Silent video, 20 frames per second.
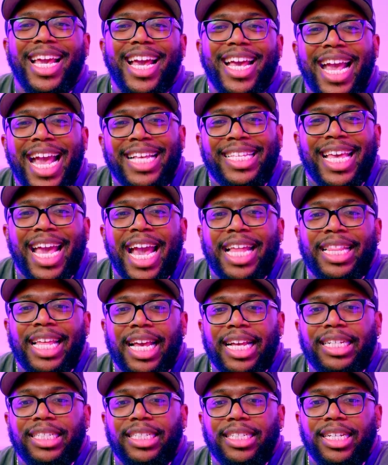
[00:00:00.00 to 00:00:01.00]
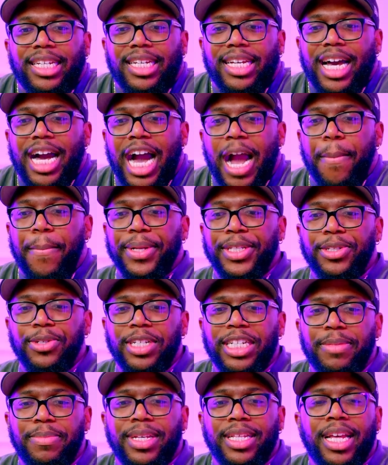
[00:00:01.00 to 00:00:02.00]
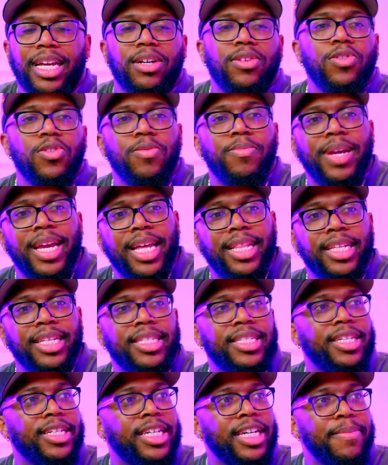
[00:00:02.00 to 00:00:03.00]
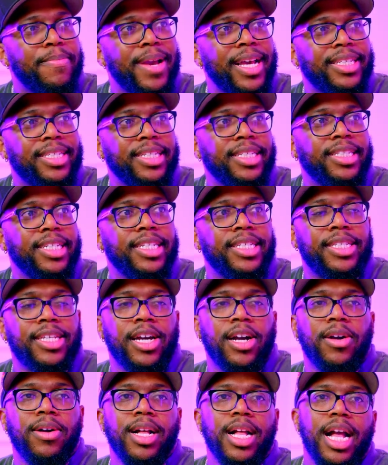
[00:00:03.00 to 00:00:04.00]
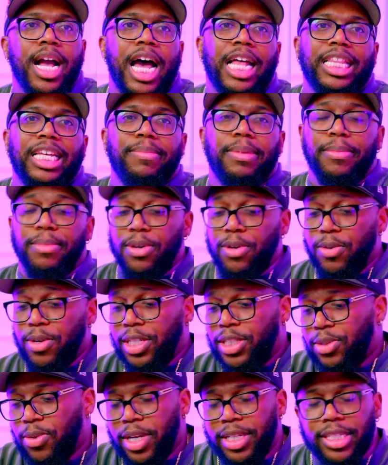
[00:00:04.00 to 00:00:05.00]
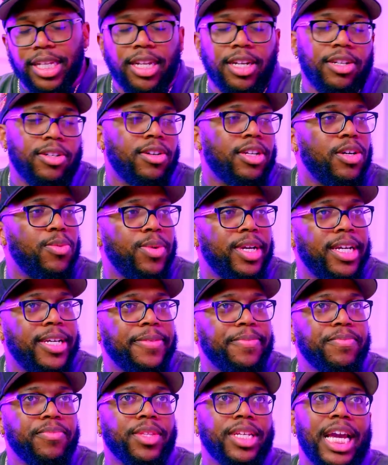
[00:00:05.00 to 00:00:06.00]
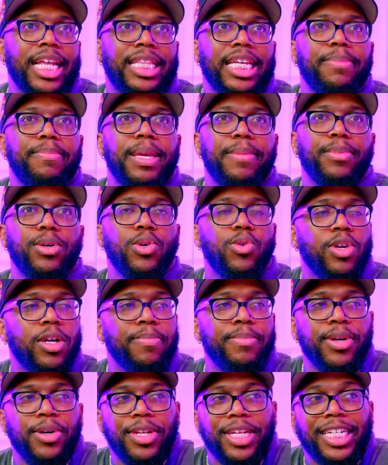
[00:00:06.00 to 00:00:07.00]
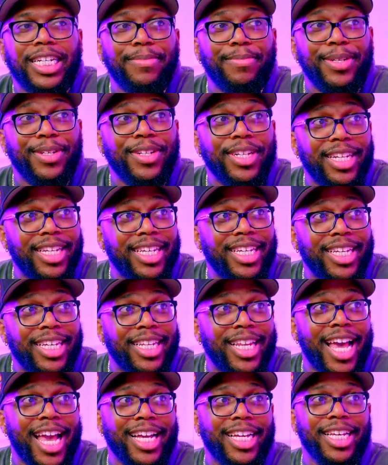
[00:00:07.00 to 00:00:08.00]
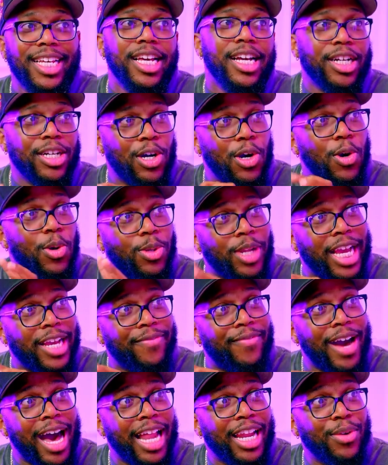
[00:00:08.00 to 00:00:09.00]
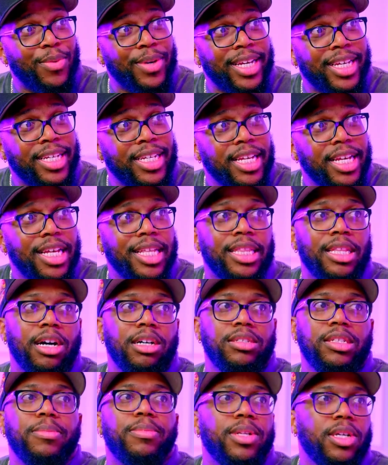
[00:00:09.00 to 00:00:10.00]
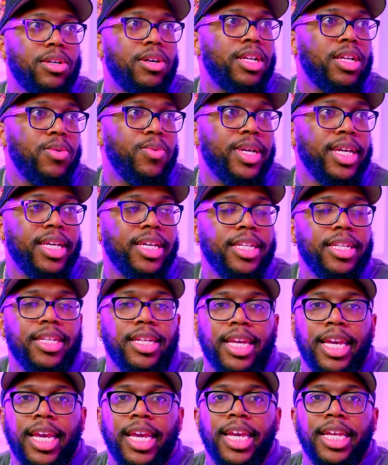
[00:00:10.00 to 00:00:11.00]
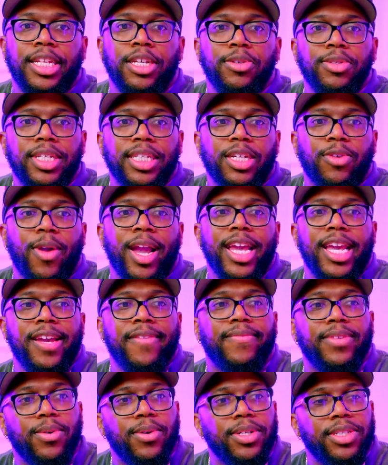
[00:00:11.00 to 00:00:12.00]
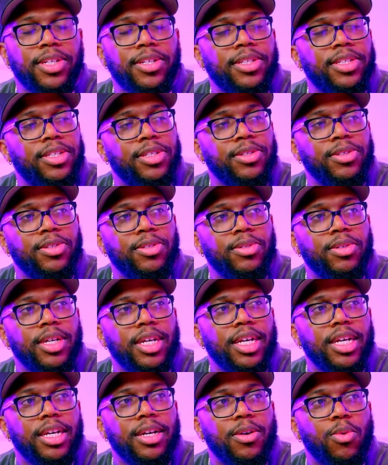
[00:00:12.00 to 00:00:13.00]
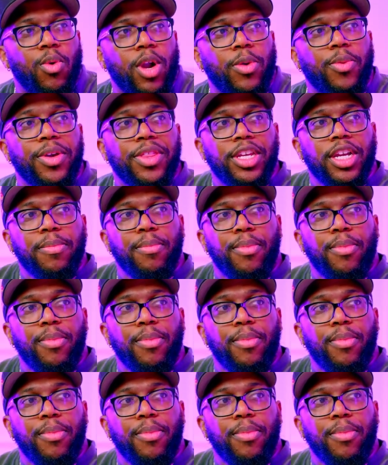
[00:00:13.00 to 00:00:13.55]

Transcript: has had that opportunity to be like, oh man, this is a good message. And so I think people who are storytelling are going to win. I think people who are building community and like cult like following, those people are going to win. And using the right influencers to work with your